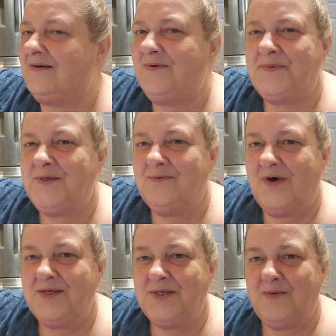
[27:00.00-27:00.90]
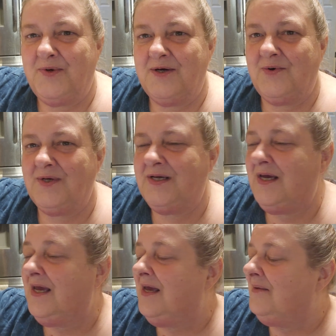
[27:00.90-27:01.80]
Whoops, don't watch that part, Courtney.
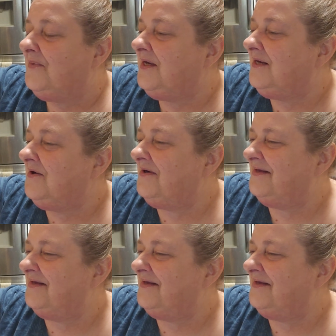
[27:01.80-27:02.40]
But, you know,